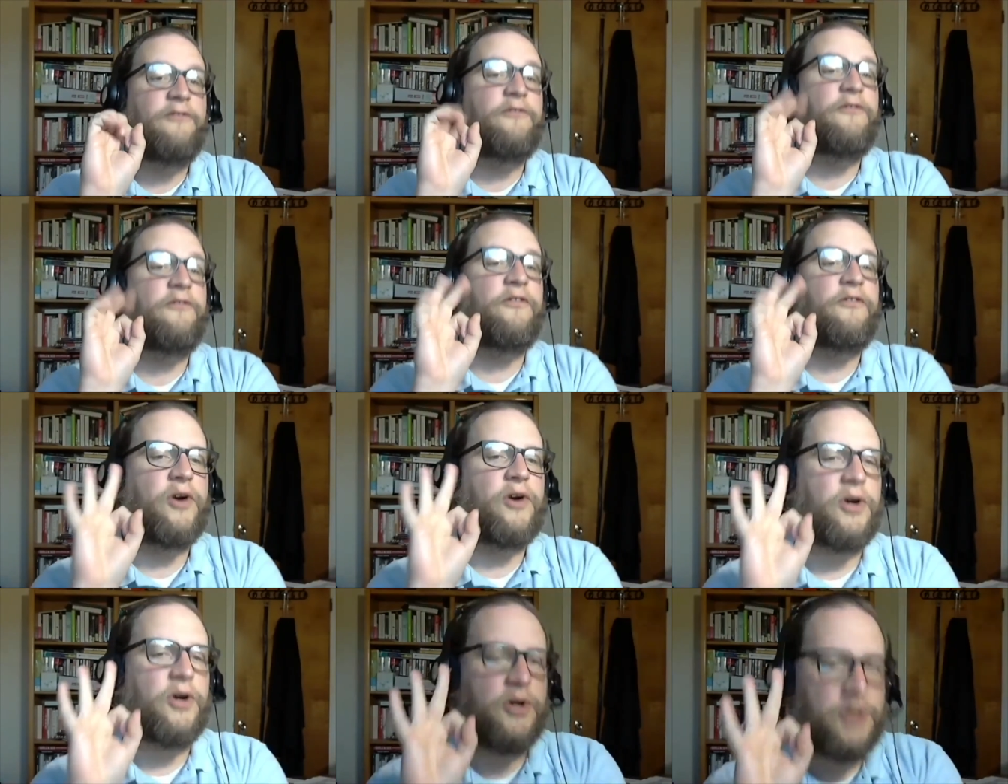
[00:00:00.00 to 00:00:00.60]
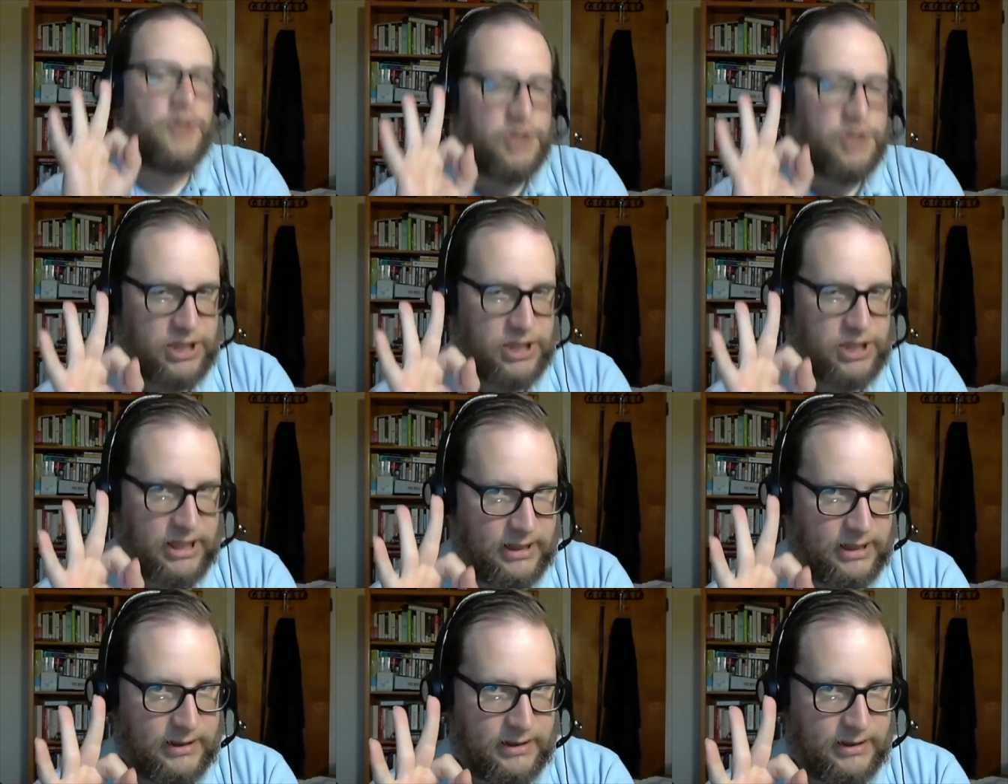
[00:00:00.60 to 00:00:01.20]

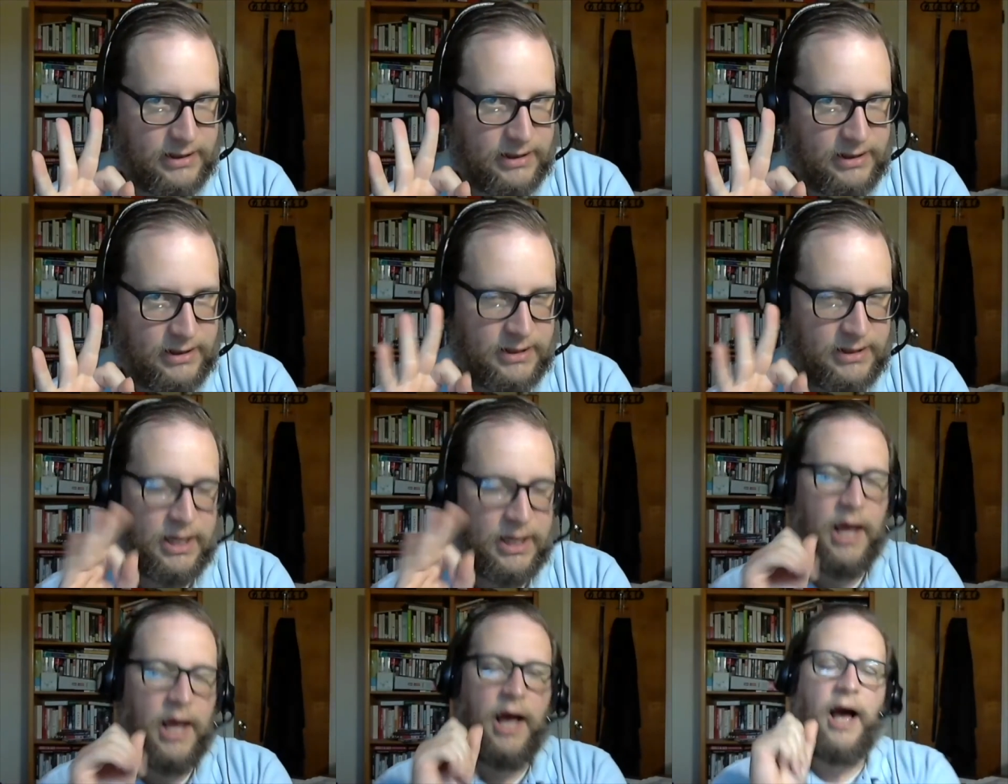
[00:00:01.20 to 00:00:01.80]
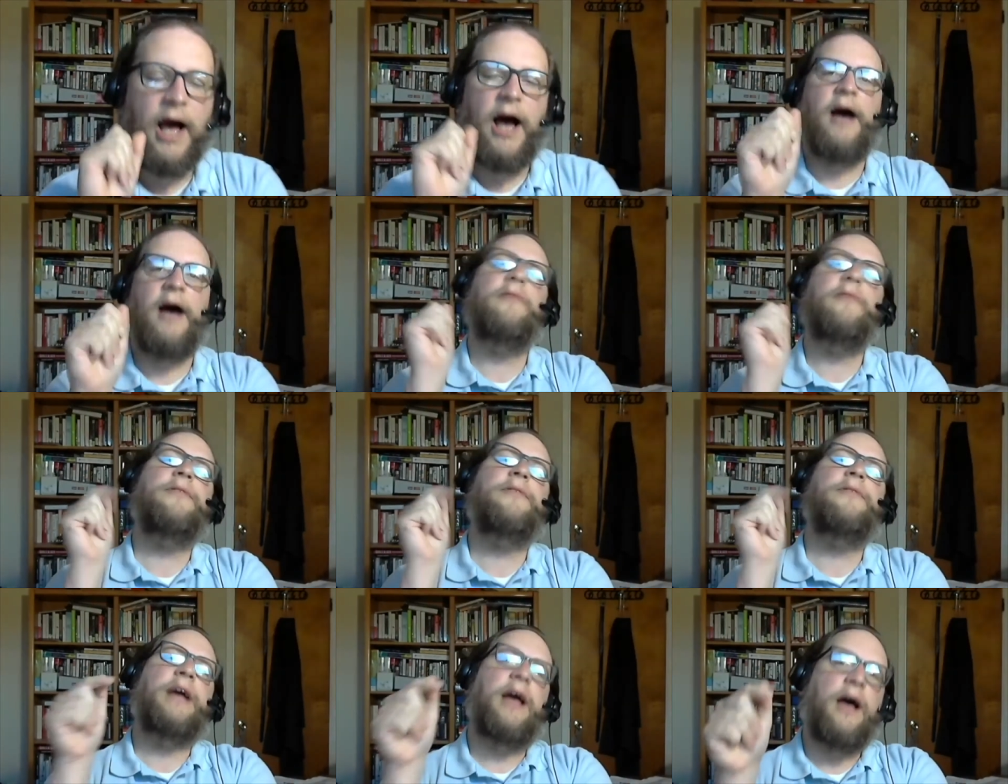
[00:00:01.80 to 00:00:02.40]
versions of
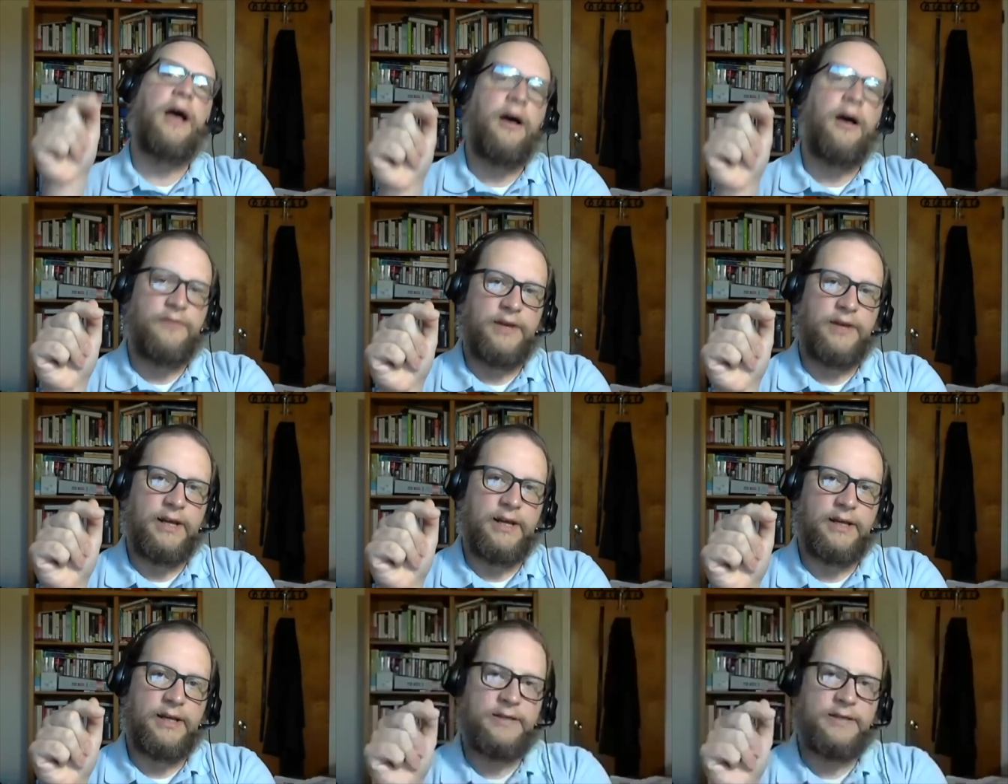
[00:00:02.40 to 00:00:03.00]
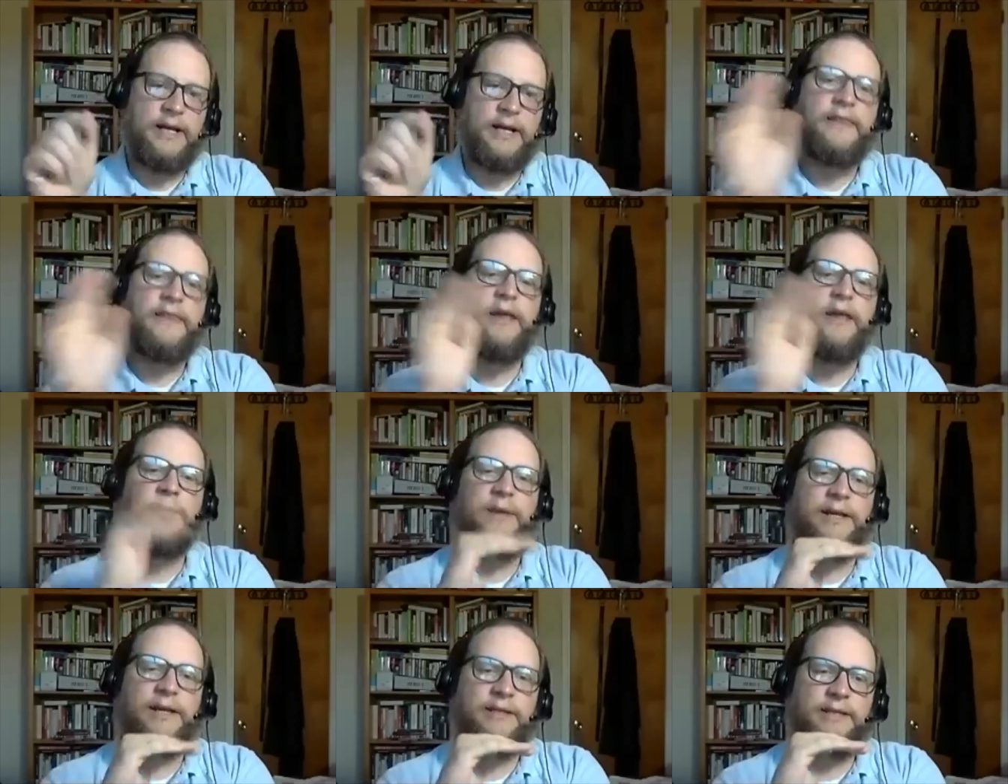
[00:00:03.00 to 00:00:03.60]
the covenant that
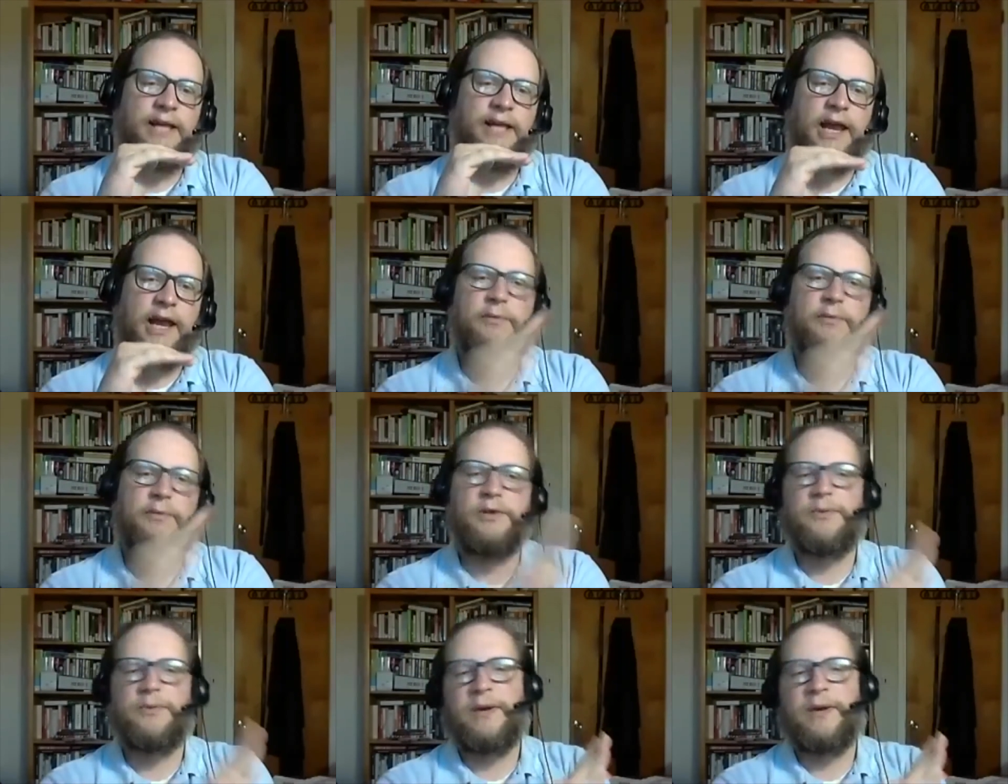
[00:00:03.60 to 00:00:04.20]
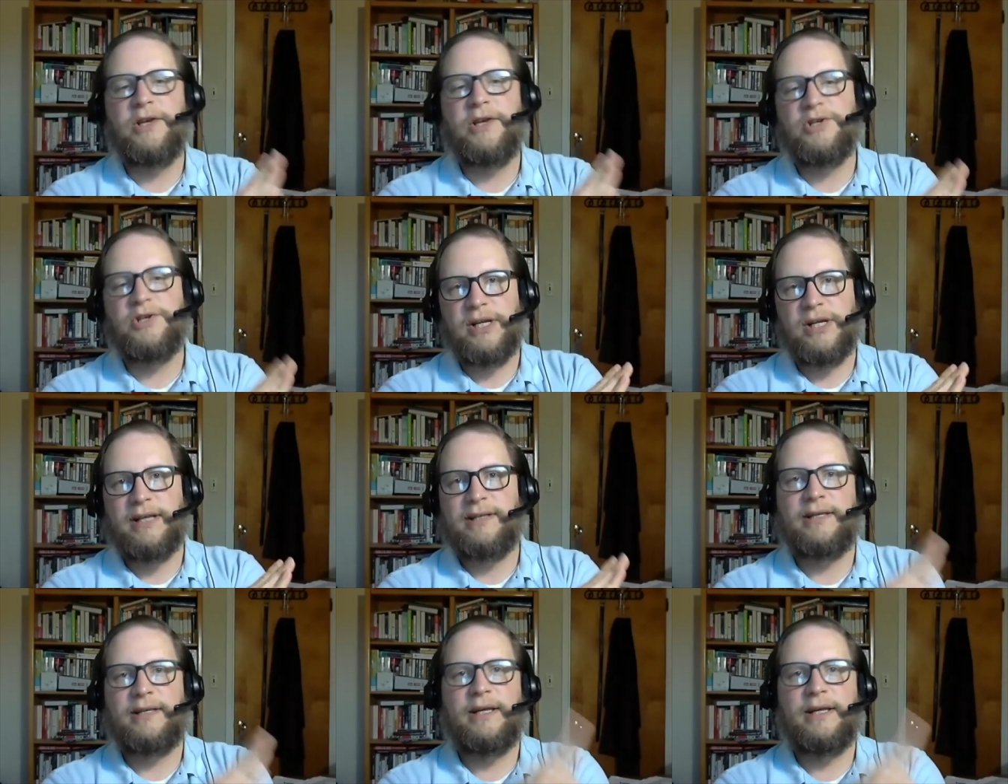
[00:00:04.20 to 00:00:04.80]
we see between
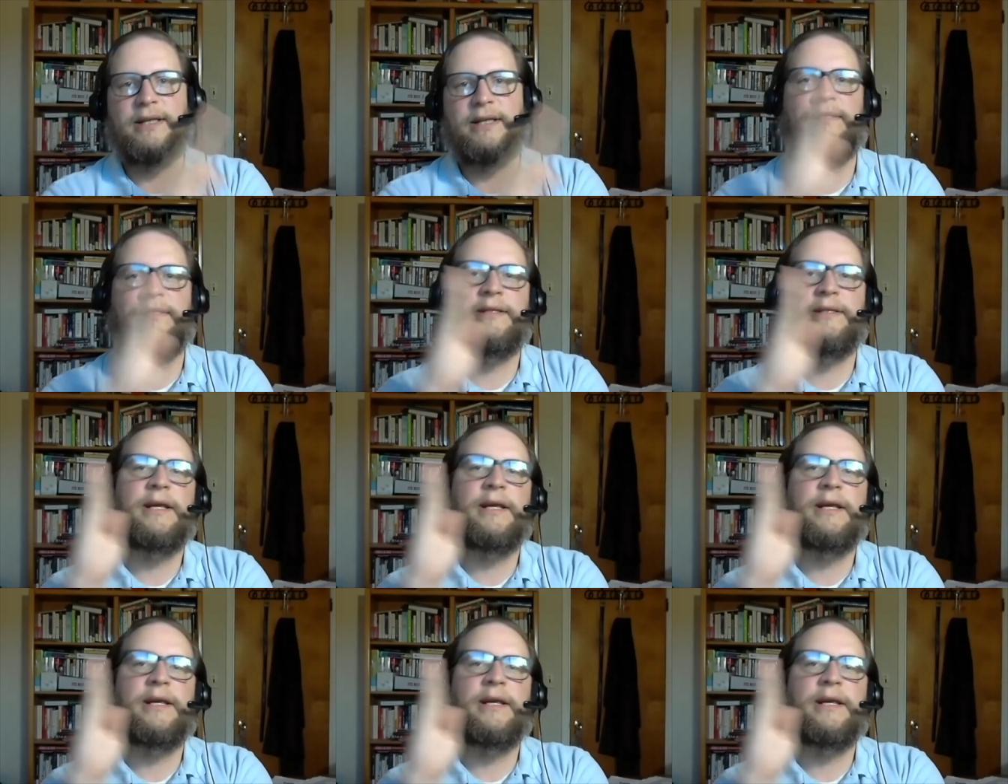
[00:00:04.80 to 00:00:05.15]
Genesis